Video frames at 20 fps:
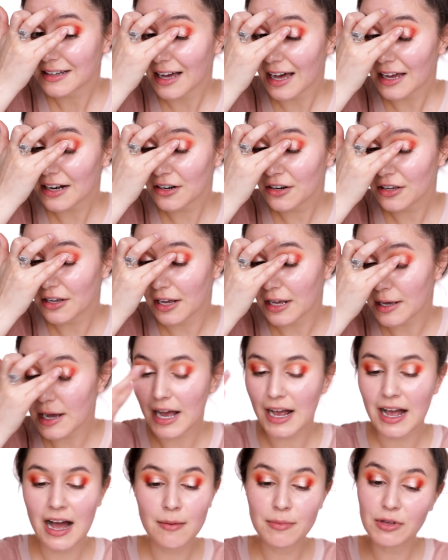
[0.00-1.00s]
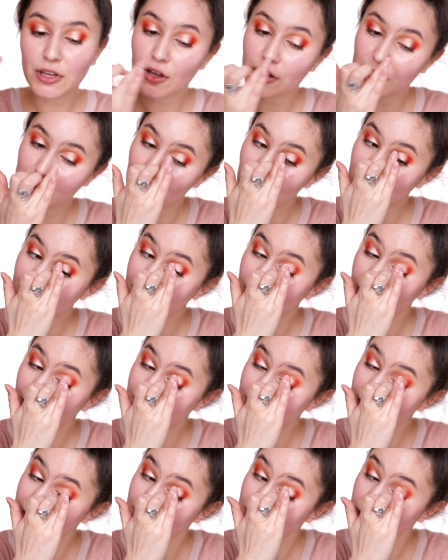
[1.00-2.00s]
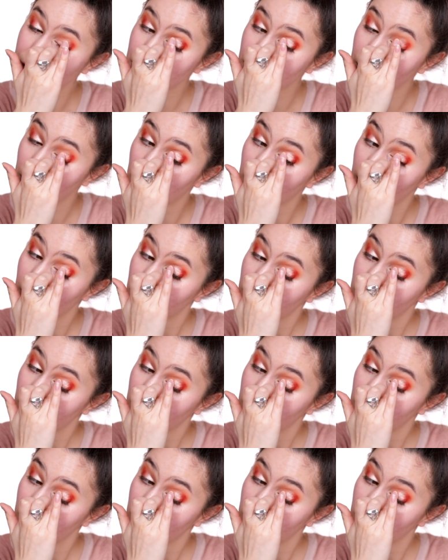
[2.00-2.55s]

I don't know. I can't be the only person who has this issue.